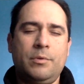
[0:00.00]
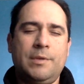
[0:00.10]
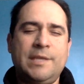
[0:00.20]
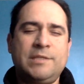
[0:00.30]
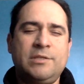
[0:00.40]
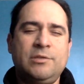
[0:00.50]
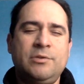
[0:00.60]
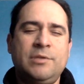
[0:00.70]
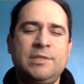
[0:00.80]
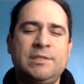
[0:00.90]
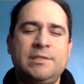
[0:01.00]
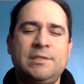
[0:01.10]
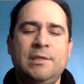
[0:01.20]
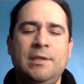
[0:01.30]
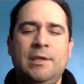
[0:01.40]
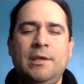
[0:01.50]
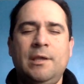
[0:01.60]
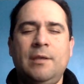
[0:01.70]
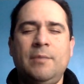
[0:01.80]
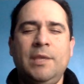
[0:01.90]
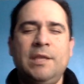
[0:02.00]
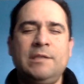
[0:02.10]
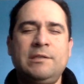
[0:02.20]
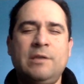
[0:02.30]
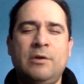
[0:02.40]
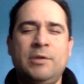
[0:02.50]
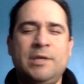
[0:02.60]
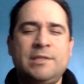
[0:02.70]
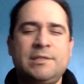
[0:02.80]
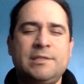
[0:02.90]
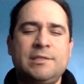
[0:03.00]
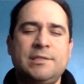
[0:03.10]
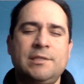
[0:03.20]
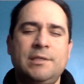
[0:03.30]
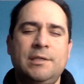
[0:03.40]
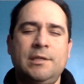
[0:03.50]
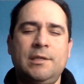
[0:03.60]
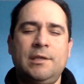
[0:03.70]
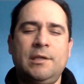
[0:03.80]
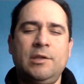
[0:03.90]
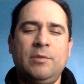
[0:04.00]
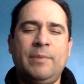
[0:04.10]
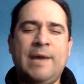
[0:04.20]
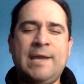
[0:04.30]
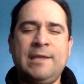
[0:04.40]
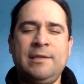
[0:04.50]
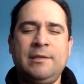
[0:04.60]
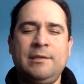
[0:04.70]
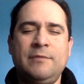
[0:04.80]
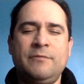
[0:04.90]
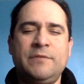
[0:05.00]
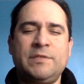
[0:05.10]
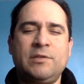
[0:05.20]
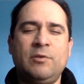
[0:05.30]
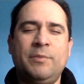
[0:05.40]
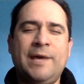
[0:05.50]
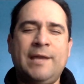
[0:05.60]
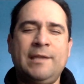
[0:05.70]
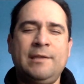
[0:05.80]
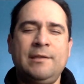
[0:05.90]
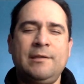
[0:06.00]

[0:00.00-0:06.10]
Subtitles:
And as you do this, begin to notice your body, your physical body,